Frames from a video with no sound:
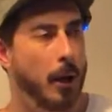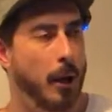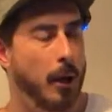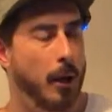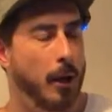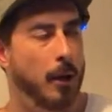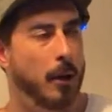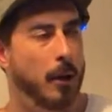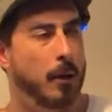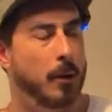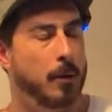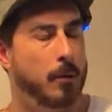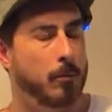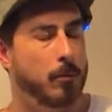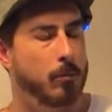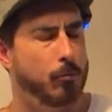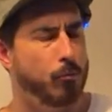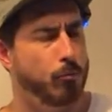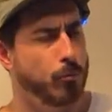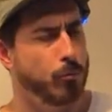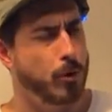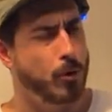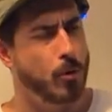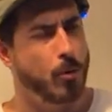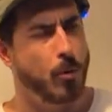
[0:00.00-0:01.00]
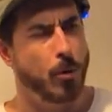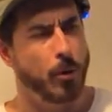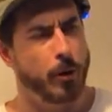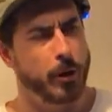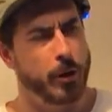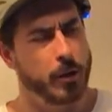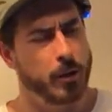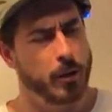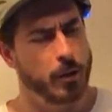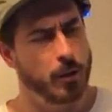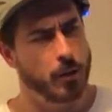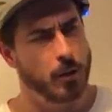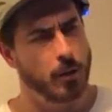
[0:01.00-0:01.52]
uh, recording,
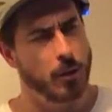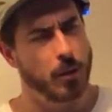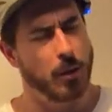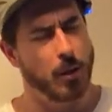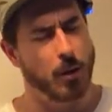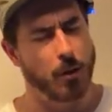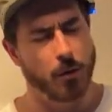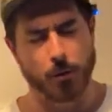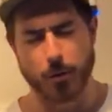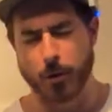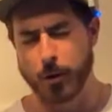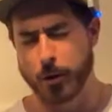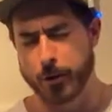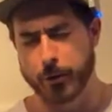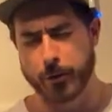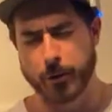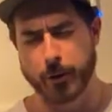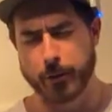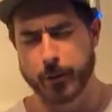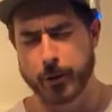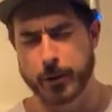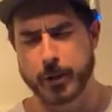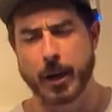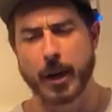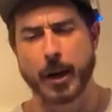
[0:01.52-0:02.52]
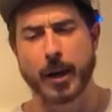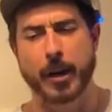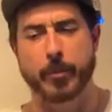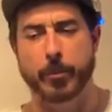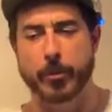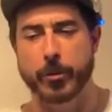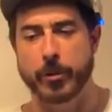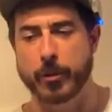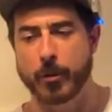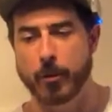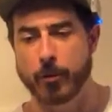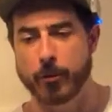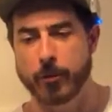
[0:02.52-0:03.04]
or sorry, the times, the
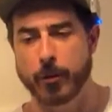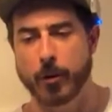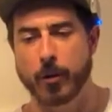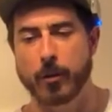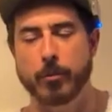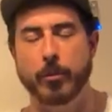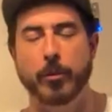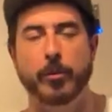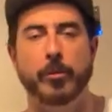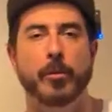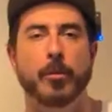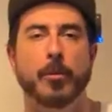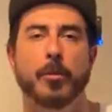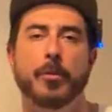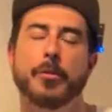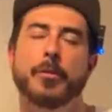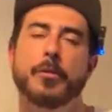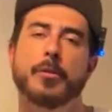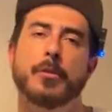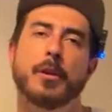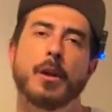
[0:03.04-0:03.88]
overall results.